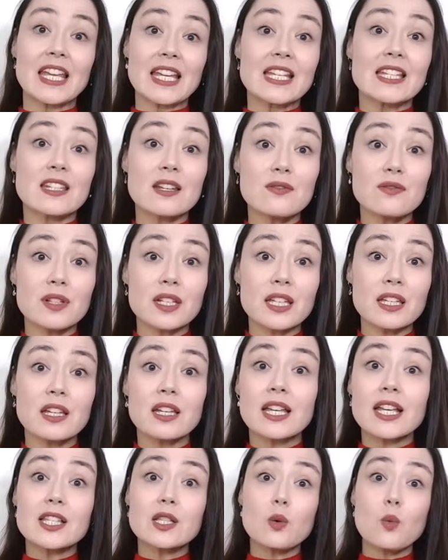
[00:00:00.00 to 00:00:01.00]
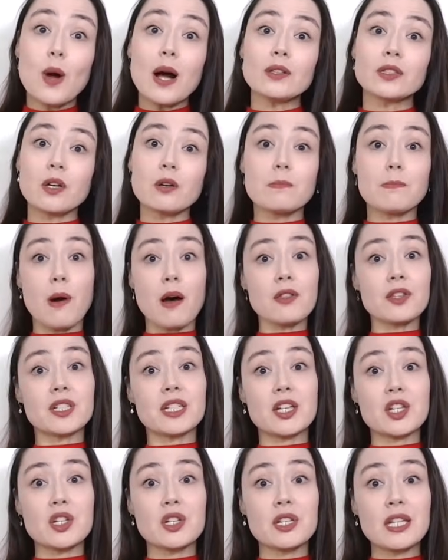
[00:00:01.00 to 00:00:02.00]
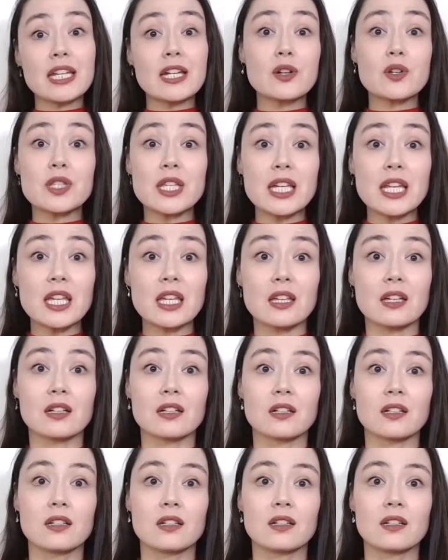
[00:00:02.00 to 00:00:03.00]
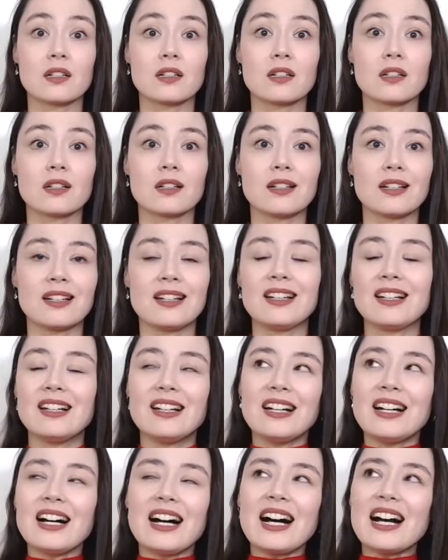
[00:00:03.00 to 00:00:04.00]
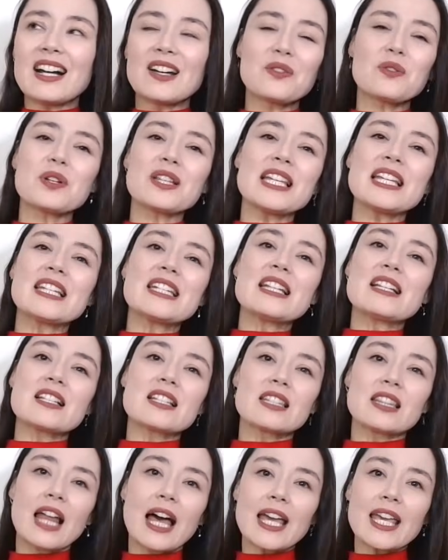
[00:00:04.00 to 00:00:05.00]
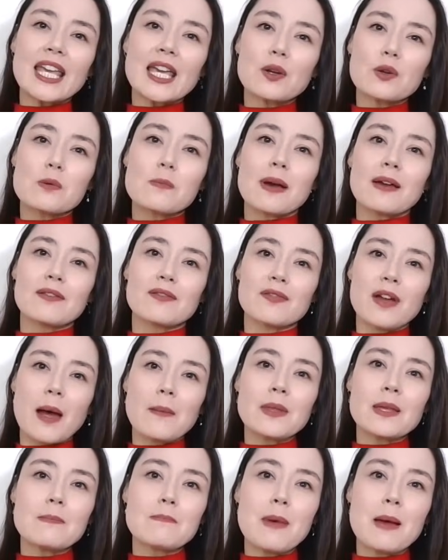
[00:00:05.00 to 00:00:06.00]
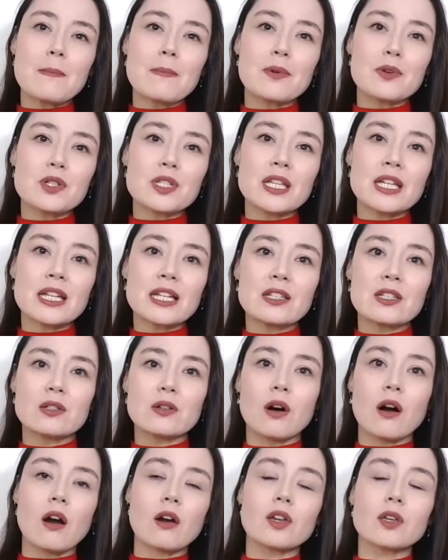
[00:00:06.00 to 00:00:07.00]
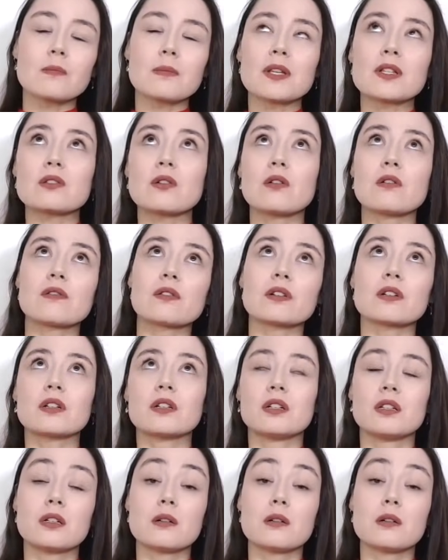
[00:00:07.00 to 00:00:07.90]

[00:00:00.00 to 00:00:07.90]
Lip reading: Tiffany is a well-known politician in her city. I really dislike it when my family members get into arguments over